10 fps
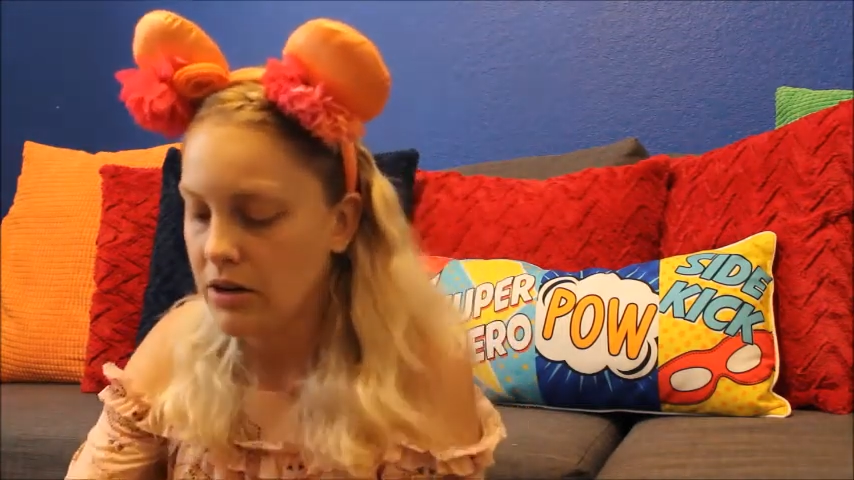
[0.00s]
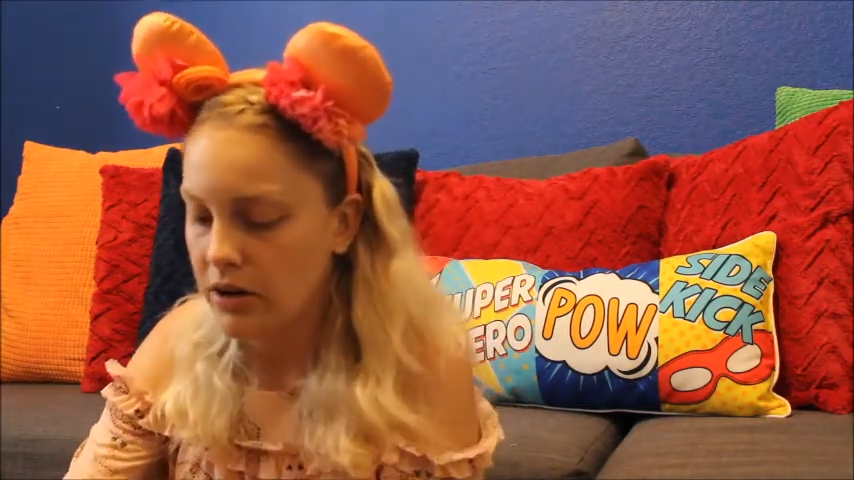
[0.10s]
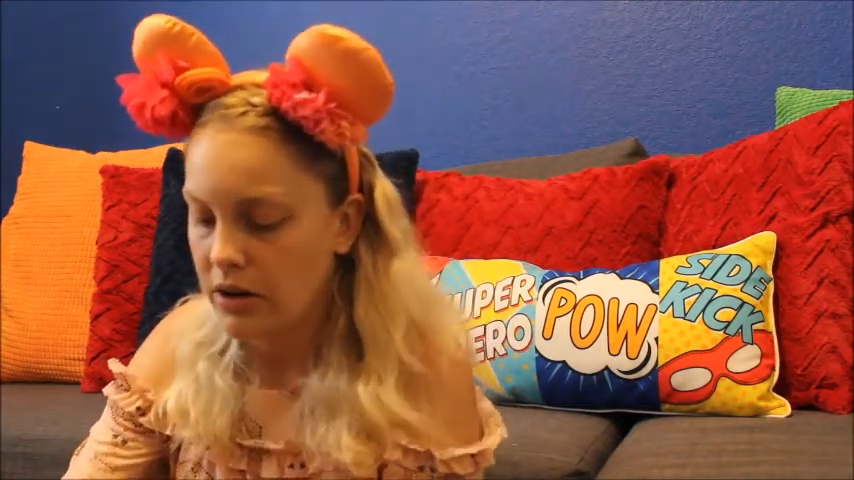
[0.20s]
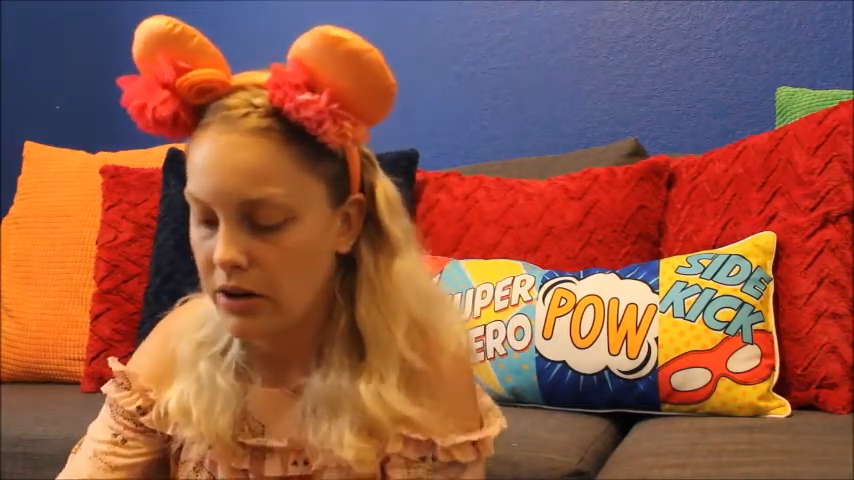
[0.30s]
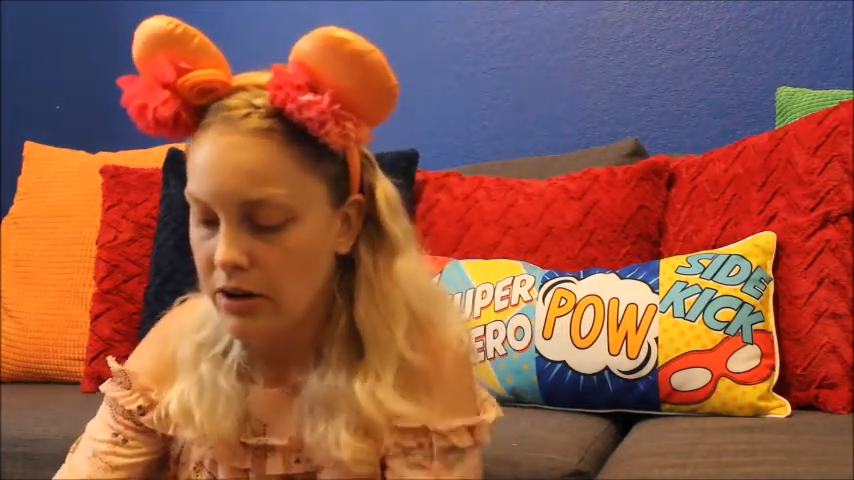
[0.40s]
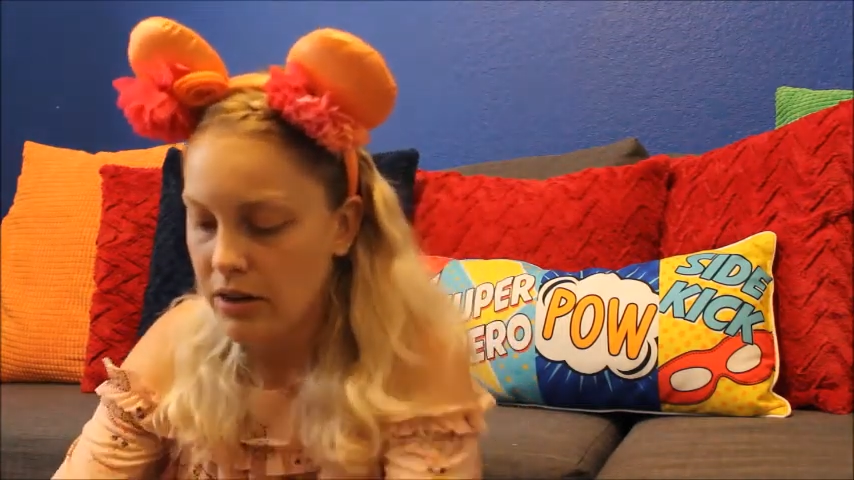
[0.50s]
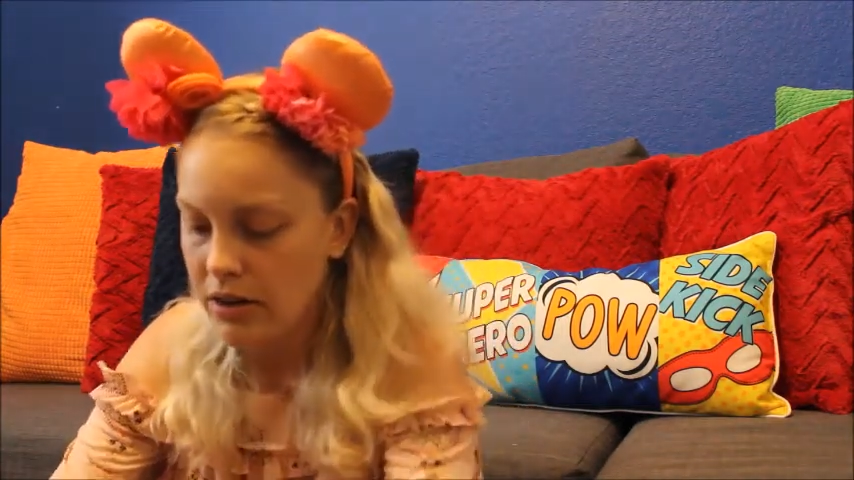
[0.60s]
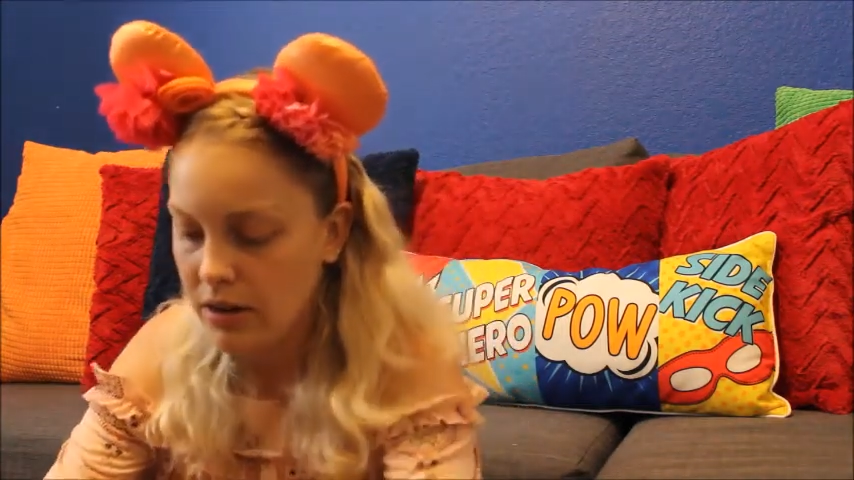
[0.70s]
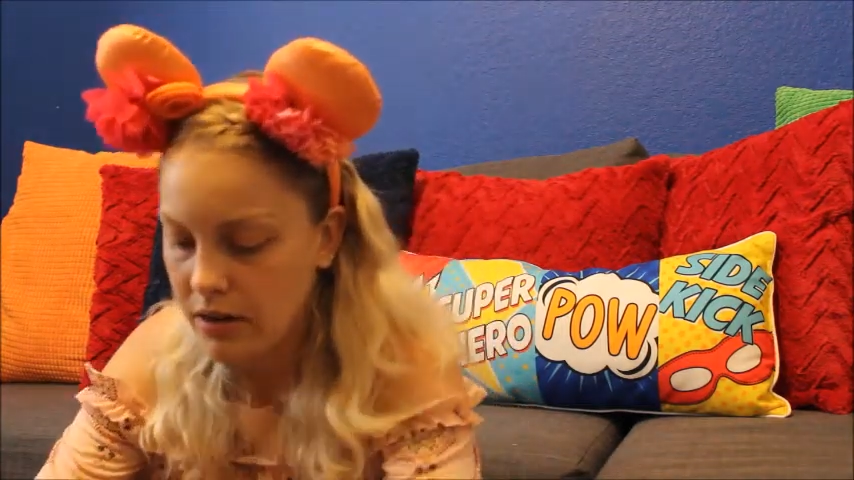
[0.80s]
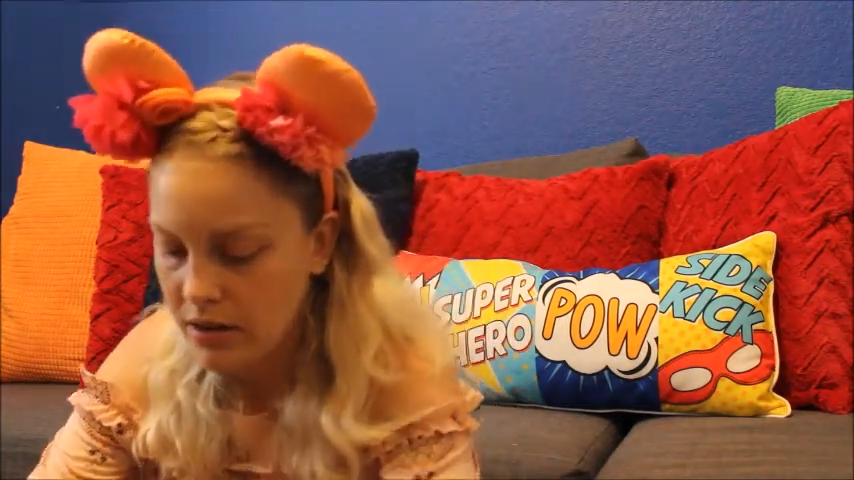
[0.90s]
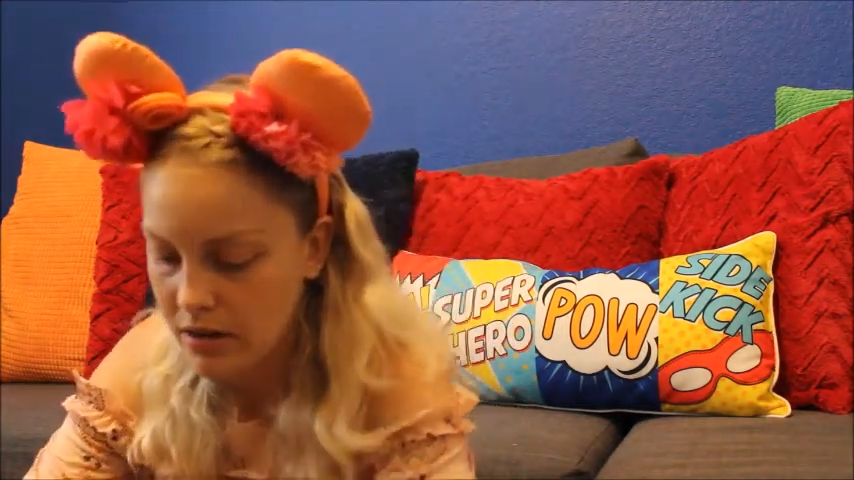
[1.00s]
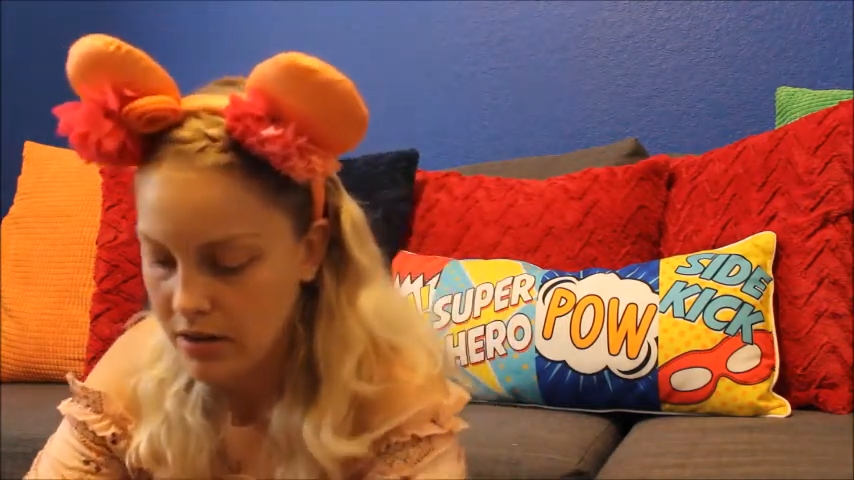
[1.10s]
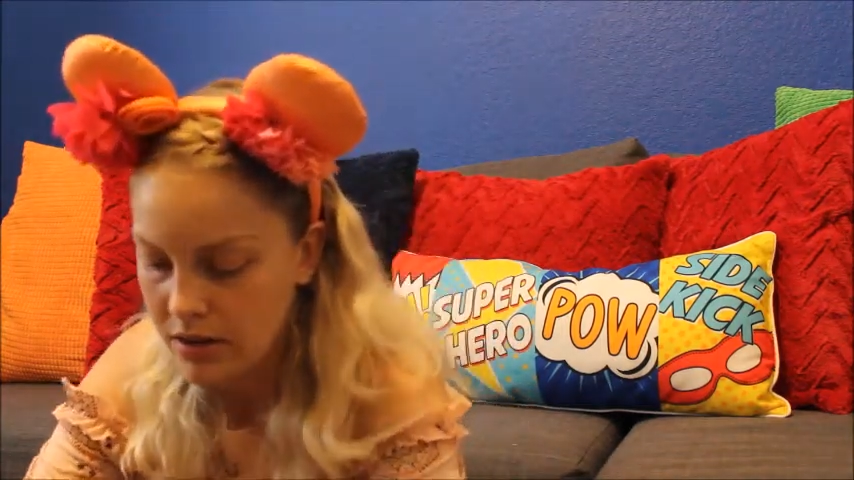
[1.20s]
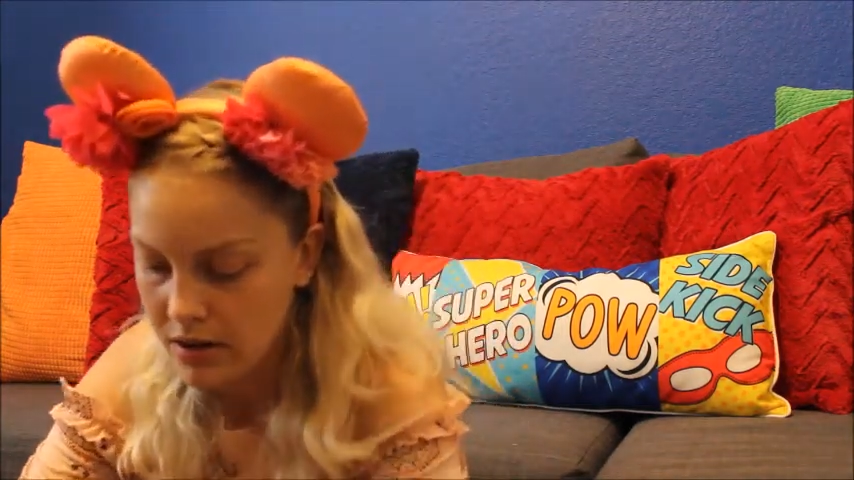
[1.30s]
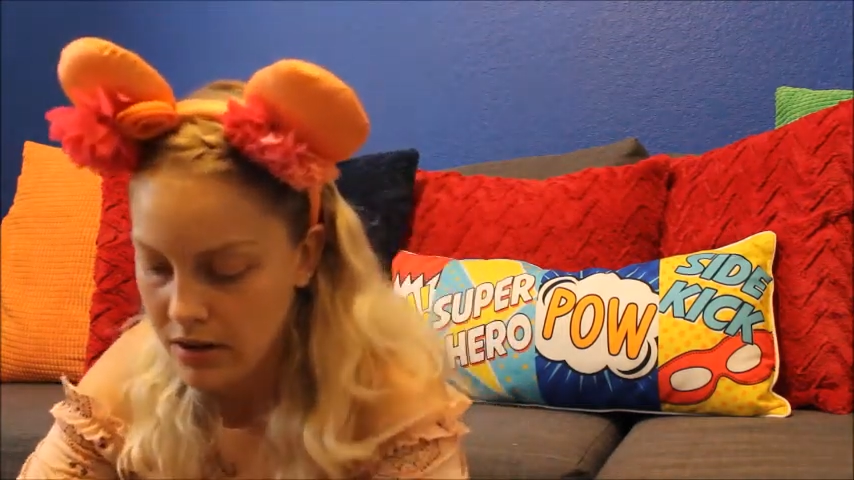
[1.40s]

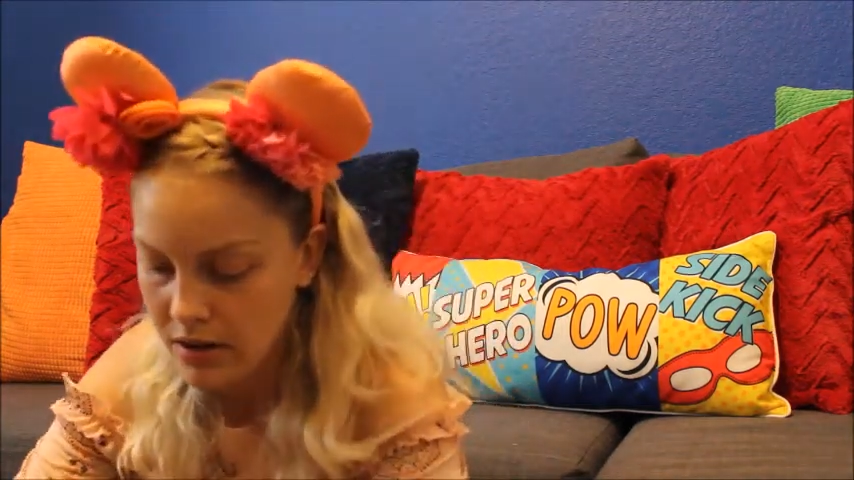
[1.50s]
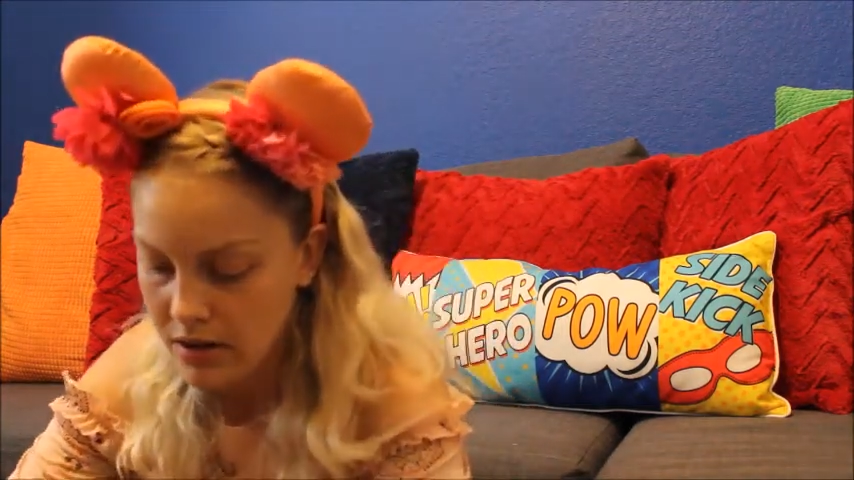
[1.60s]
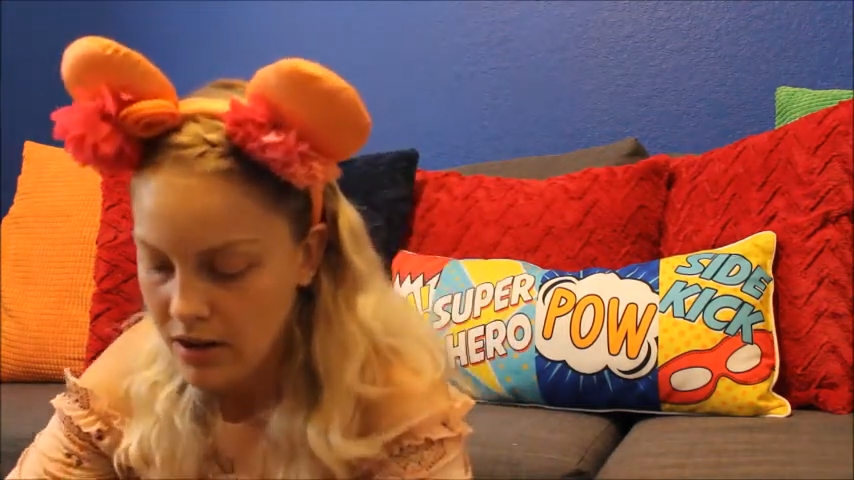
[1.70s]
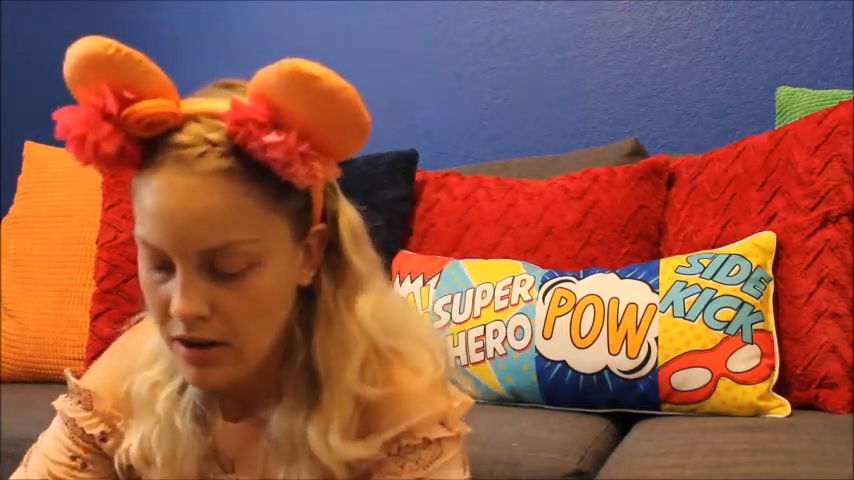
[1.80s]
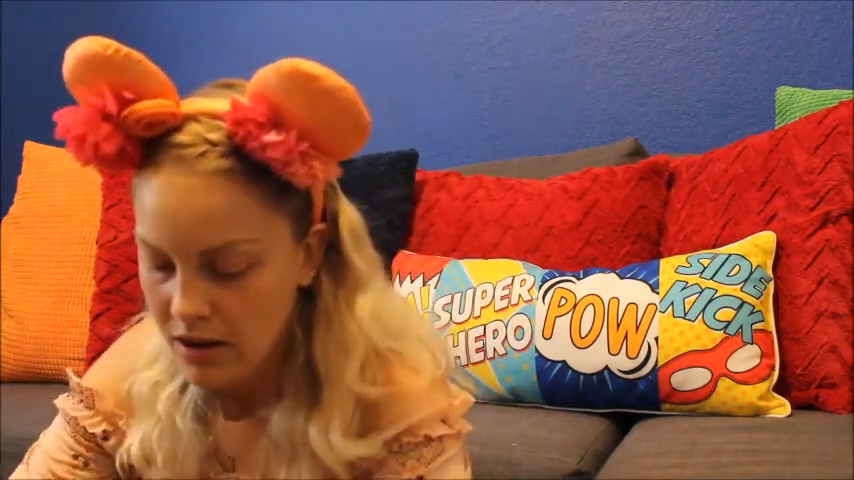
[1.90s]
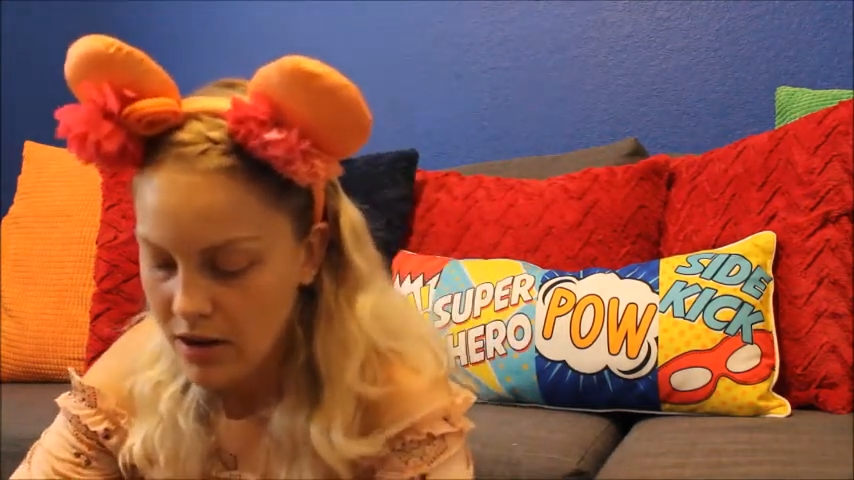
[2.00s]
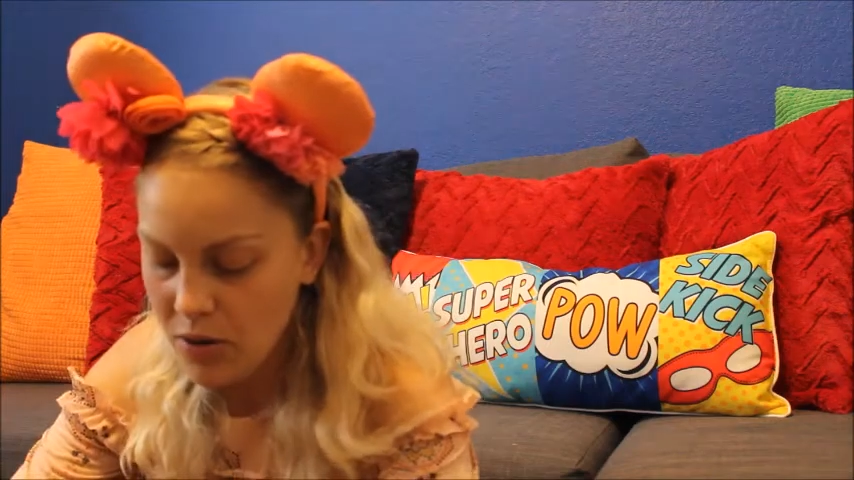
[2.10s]
Earth.